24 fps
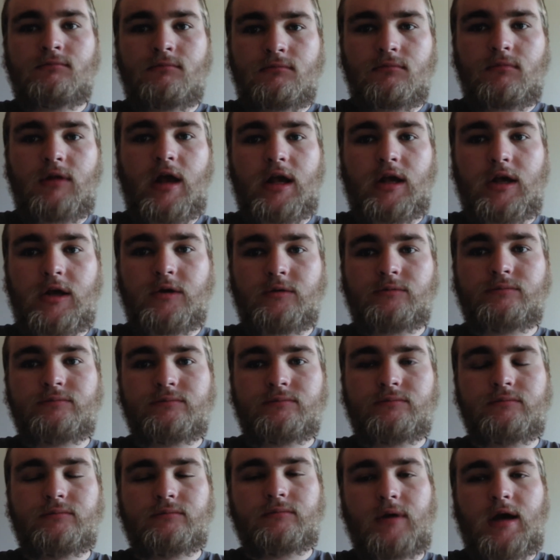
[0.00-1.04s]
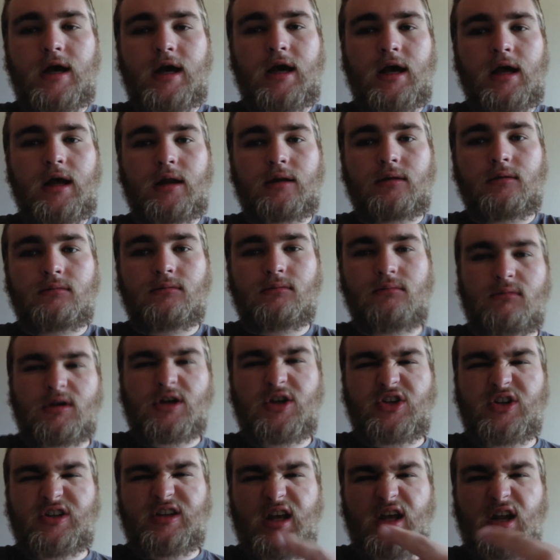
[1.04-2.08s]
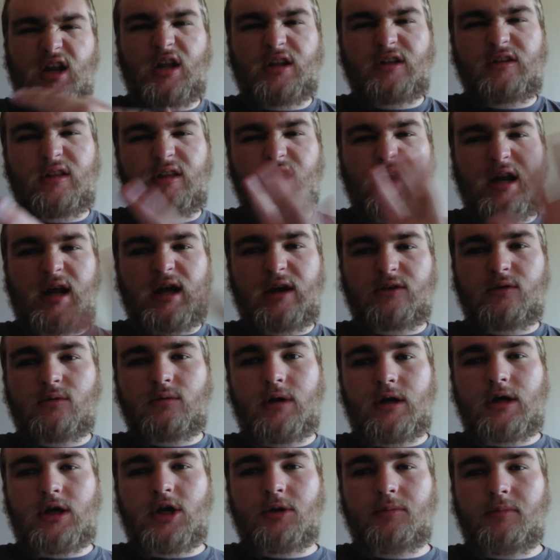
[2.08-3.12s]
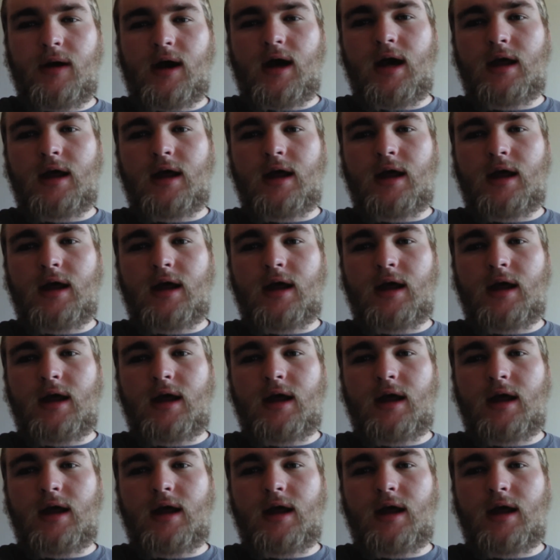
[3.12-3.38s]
Thank you, and let's just get on to the next week. Goodbye.